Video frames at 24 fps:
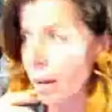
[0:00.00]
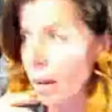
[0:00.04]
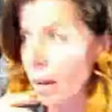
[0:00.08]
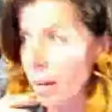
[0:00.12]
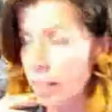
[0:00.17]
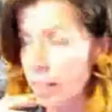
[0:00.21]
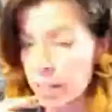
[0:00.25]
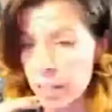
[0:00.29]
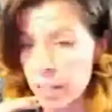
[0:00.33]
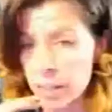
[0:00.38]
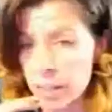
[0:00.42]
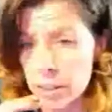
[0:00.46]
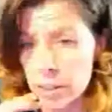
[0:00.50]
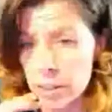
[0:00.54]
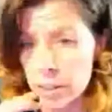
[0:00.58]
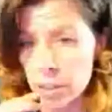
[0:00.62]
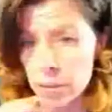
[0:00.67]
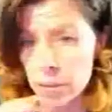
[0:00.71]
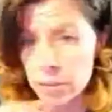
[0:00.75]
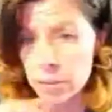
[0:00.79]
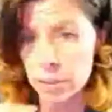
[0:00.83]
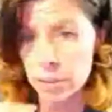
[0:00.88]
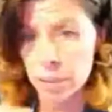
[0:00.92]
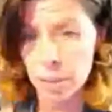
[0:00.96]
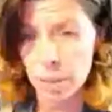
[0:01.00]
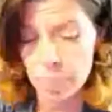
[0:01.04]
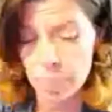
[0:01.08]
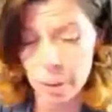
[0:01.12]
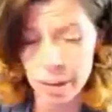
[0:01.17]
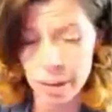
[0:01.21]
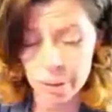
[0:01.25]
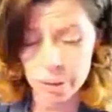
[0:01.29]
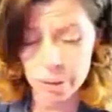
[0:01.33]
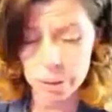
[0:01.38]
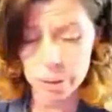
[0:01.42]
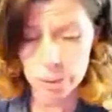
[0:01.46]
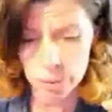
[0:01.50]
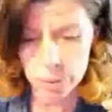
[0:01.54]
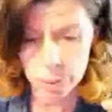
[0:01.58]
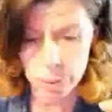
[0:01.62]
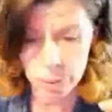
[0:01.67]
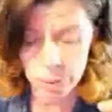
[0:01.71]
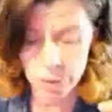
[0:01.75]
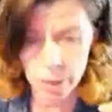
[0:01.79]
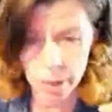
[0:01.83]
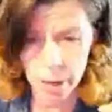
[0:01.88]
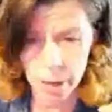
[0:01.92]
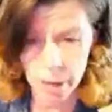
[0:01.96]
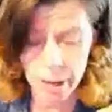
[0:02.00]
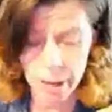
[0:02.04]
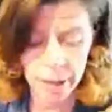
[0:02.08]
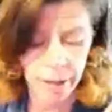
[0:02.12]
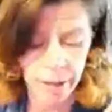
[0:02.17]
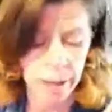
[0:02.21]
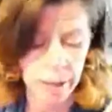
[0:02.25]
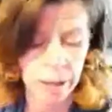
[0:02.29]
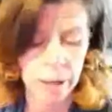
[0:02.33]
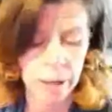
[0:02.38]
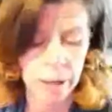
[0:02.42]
need to go step out and do an